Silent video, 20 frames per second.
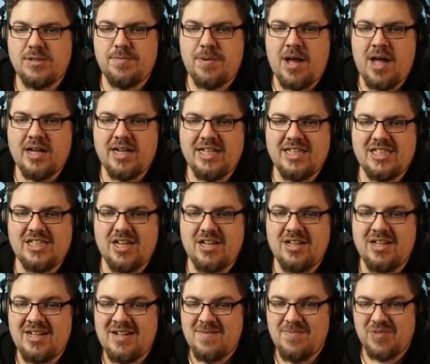As
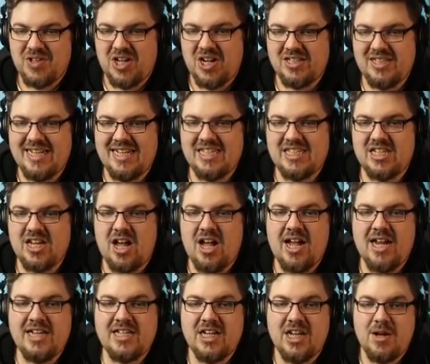Parkinson cuts
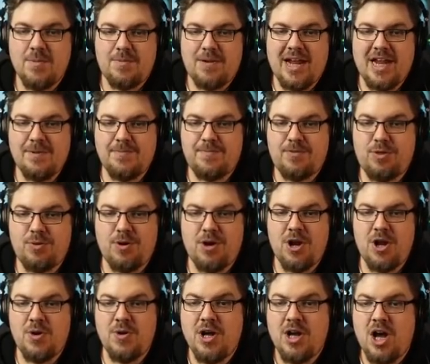inside, played
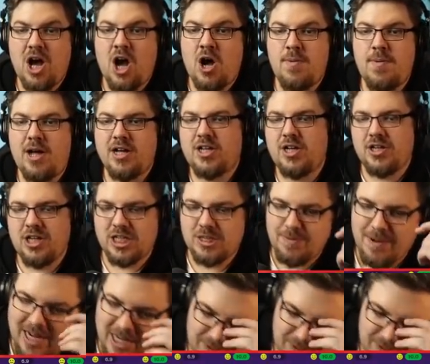through. Oh, my goodness